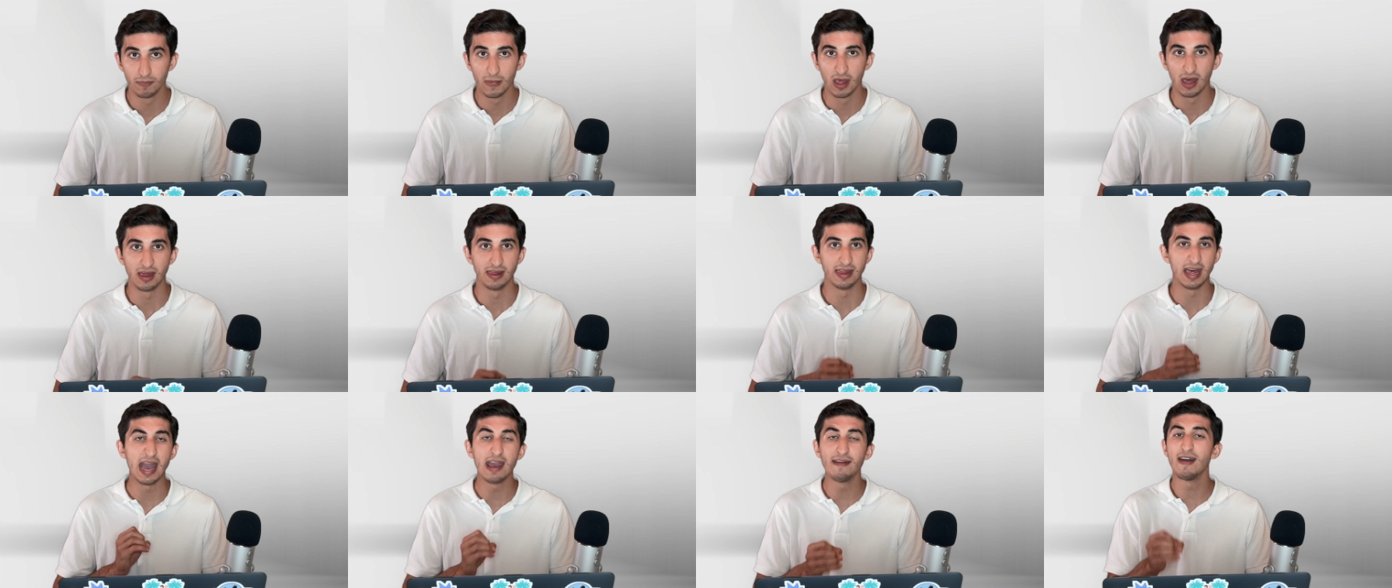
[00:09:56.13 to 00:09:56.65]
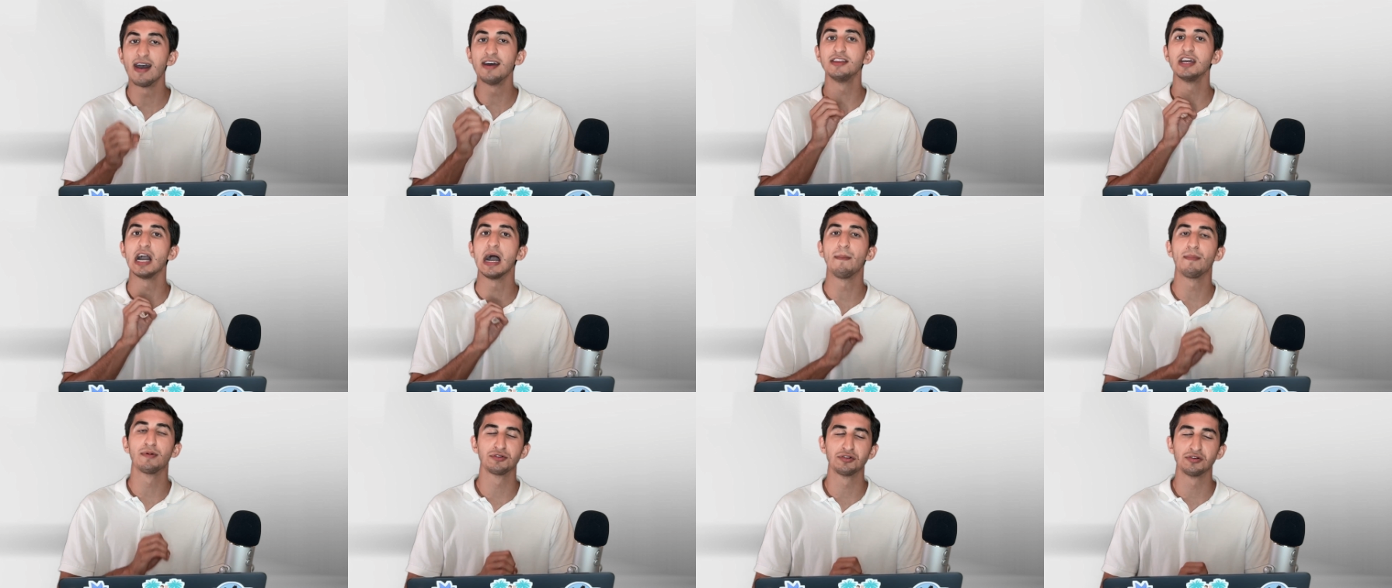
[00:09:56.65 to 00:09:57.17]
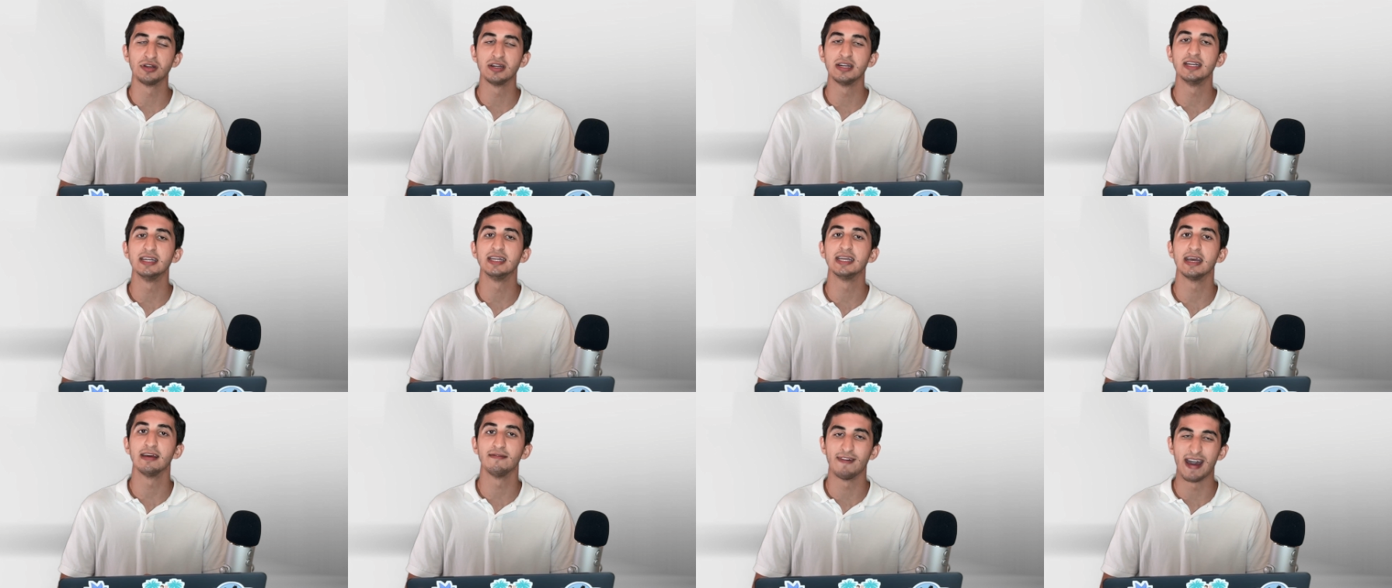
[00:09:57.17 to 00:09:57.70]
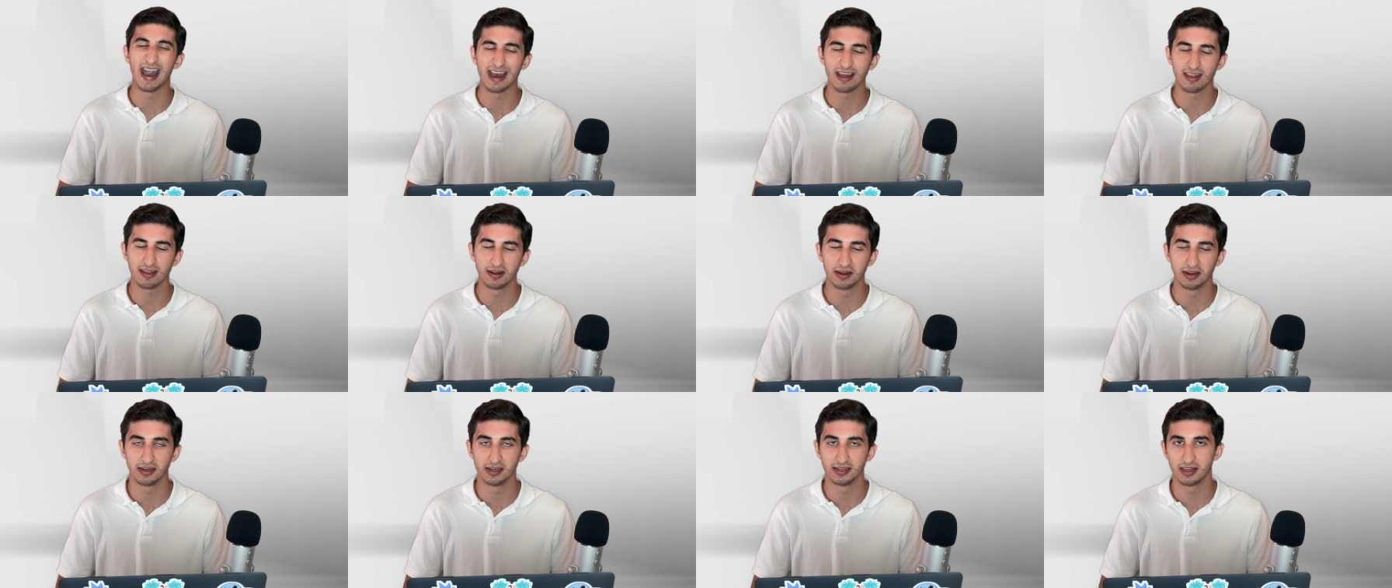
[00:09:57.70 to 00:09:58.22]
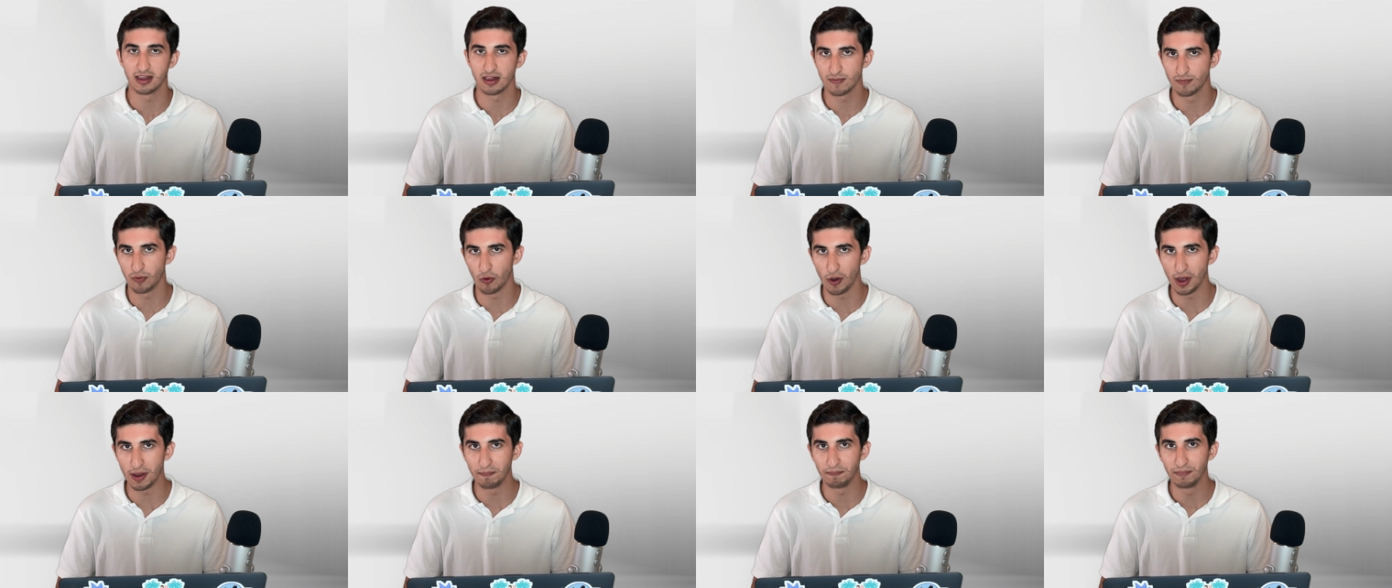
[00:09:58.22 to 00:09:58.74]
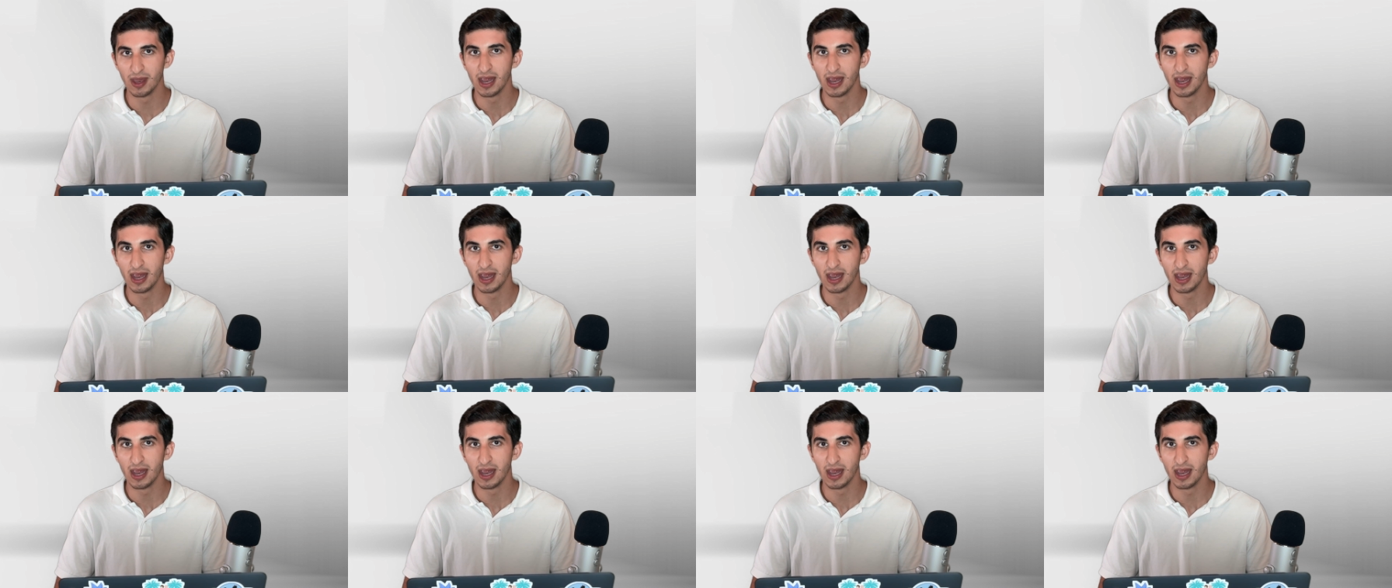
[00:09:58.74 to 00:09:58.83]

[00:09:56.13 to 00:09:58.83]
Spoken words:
They've had the opportunity to get vaccinated at this point,